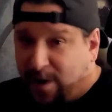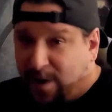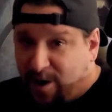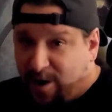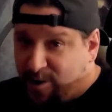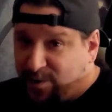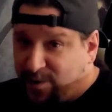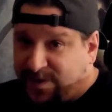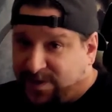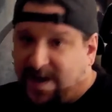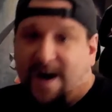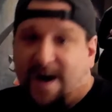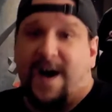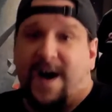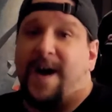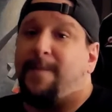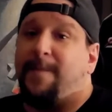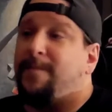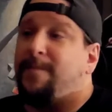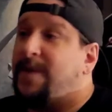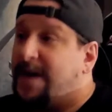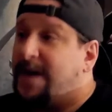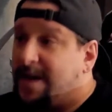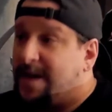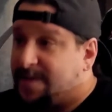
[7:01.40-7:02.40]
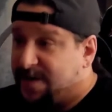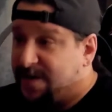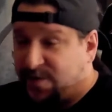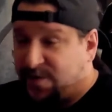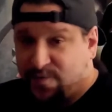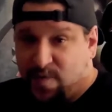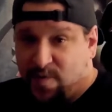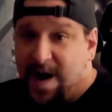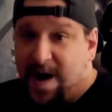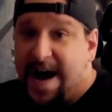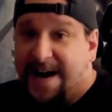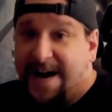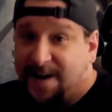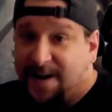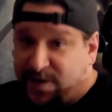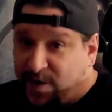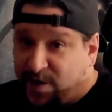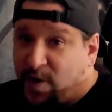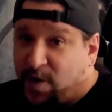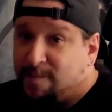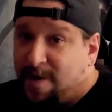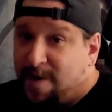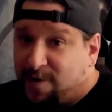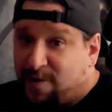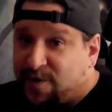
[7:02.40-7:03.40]
on borrowed time. This ride is
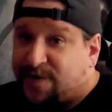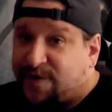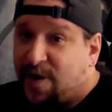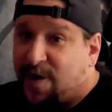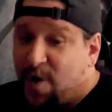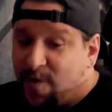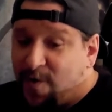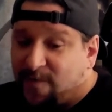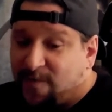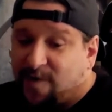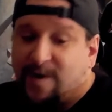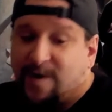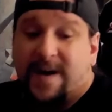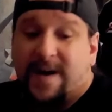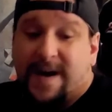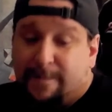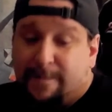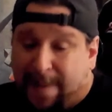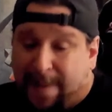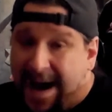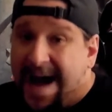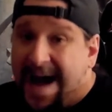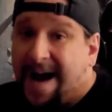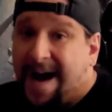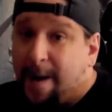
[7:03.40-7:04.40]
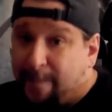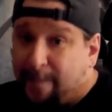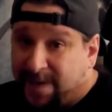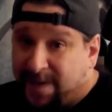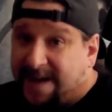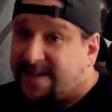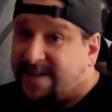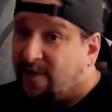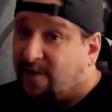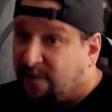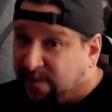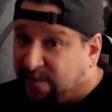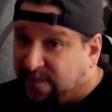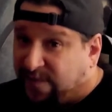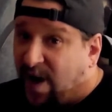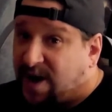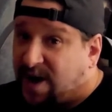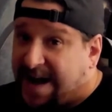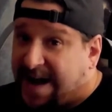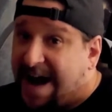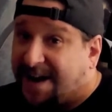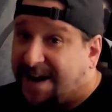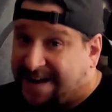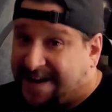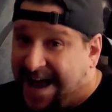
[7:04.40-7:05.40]
almost over. Pack up and get the
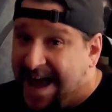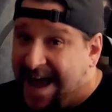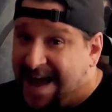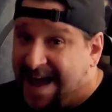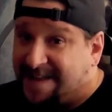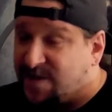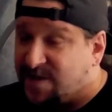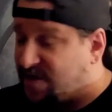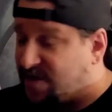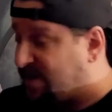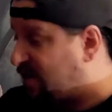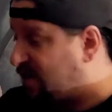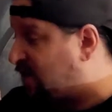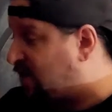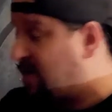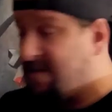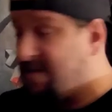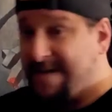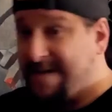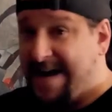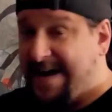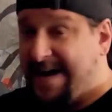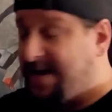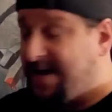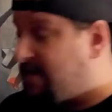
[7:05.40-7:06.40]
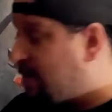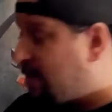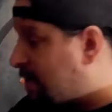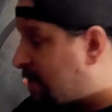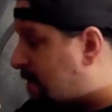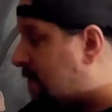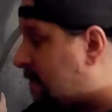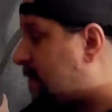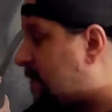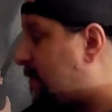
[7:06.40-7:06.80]
fuck out of Kansas, right?